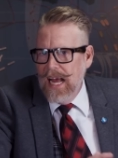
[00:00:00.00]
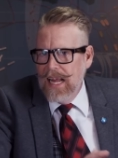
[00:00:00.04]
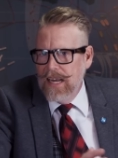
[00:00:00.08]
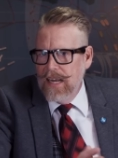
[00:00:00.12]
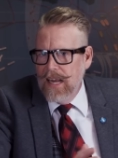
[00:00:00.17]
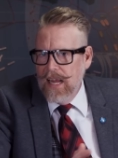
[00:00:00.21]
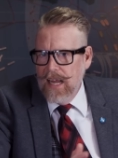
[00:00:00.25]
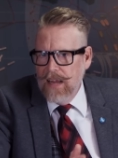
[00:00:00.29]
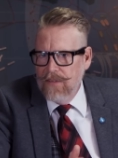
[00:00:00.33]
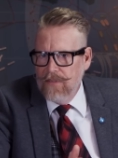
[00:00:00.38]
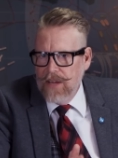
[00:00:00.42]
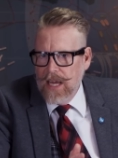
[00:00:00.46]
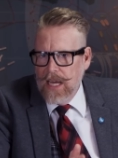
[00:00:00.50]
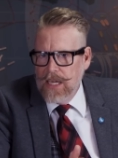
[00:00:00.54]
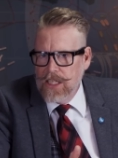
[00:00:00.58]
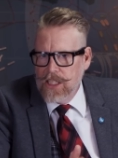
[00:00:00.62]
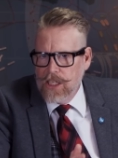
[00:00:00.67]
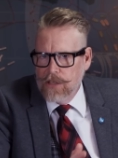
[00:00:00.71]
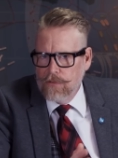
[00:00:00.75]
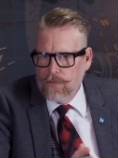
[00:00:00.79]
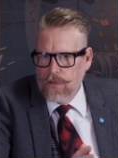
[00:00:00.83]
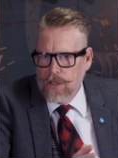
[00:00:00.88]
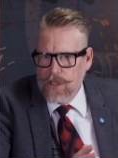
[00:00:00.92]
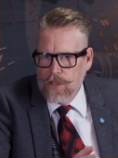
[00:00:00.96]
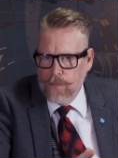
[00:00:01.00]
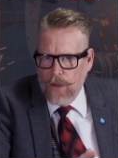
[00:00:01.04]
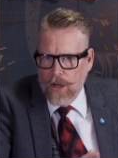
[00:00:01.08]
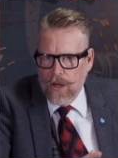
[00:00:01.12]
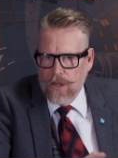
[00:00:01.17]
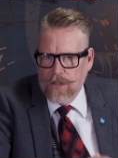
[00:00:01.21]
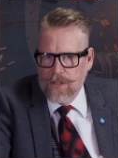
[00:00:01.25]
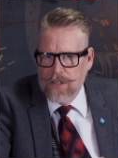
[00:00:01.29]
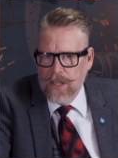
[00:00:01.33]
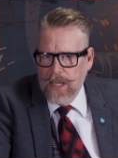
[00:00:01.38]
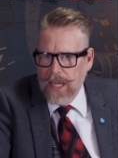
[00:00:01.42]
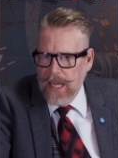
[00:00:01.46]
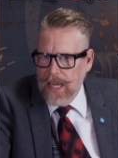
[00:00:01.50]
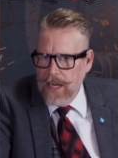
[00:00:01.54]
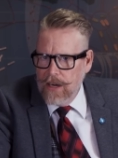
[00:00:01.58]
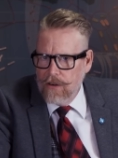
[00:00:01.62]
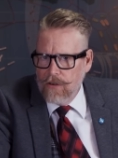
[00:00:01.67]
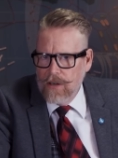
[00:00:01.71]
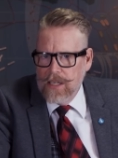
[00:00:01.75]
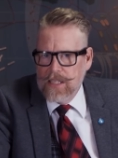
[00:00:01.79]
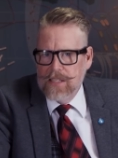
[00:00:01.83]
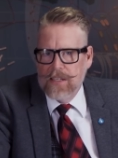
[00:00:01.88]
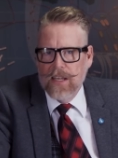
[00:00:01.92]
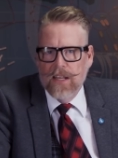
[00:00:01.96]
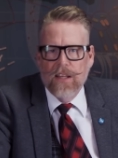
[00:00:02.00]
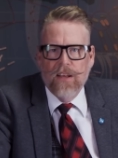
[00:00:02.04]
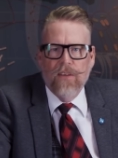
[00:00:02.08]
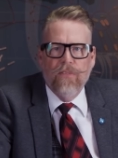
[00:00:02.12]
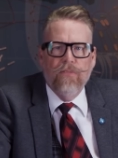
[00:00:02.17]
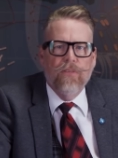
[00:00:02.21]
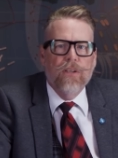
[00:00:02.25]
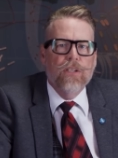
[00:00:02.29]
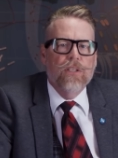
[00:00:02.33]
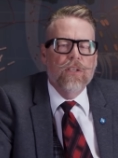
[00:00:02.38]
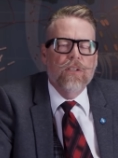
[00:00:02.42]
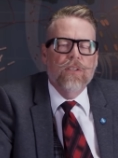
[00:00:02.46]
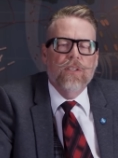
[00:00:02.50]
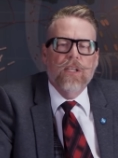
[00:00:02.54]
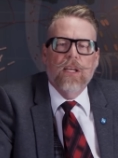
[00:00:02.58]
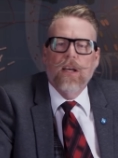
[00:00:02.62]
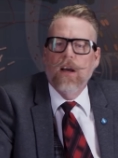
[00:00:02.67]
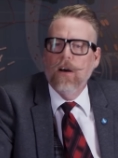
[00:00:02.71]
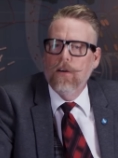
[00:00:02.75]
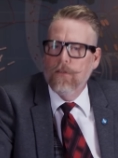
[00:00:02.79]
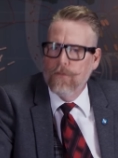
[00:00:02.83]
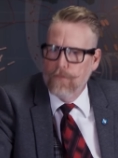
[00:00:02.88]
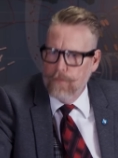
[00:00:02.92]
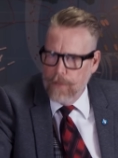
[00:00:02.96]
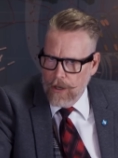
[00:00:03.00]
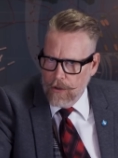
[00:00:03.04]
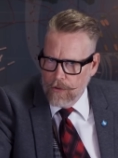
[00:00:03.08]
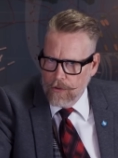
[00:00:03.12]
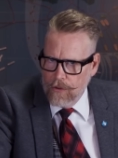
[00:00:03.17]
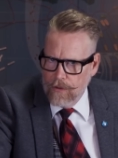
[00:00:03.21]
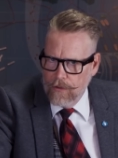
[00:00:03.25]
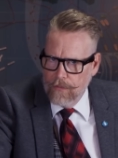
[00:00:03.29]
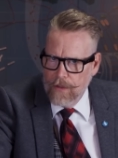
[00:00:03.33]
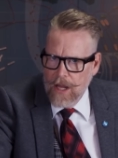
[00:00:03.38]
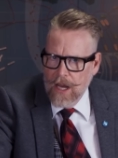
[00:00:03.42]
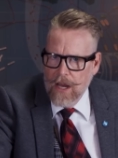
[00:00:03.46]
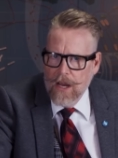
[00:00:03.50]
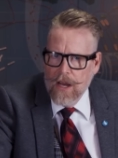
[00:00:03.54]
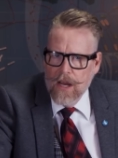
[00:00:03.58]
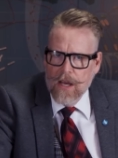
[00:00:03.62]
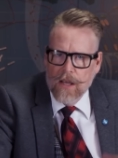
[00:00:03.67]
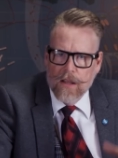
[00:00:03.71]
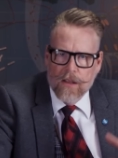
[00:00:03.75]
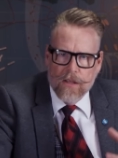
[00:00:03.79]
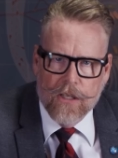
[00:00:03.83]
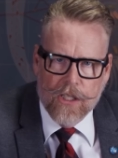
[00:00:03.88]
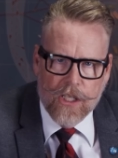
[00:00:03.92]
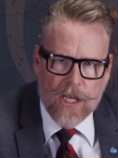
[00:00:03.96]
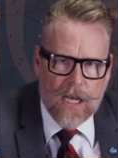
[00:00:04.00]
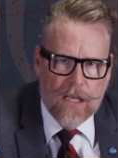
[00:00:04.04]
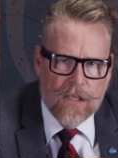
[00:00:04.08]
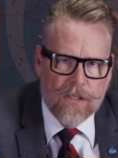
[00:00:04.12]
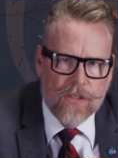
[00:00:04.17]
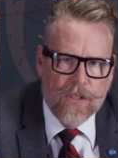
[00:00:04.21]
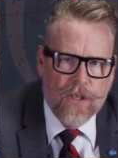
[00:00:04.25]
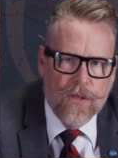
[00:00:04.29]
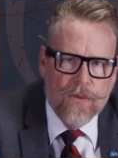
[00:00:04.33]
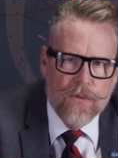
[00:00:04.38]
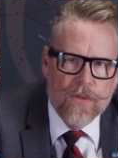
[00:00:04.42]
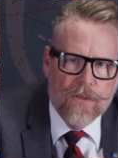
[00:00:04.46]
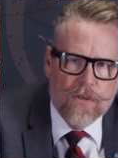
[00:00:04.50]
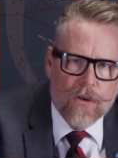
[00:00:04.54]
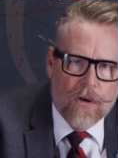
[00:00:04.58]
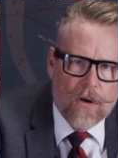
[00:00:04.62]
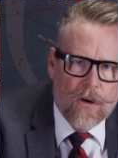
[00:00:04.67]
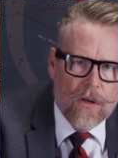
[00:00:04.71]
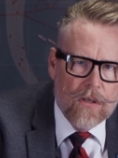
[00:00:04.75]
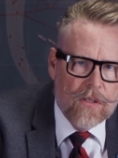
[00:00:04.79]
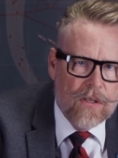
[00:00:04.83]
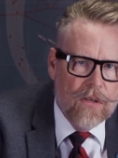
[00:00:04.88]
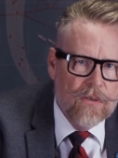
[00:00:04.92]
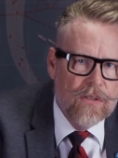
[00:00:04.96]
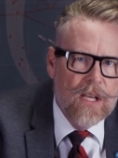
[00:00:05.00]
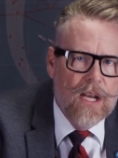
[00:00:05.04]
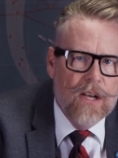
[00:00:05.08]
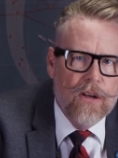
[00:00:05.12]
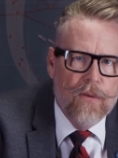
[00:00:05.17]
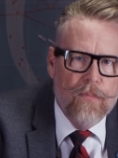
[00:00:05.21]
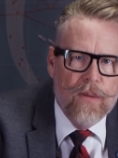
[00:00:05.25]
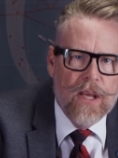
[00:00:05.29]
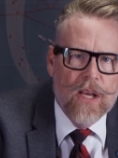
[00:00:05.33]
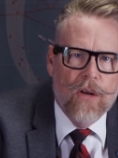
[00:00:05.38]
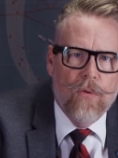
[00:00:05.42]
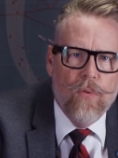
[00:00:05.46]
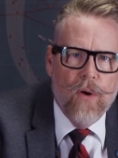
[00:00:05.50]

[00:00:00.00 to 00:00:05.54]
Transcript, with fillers: and aviation response, increasing the efficiency of both. The shells used are also said to be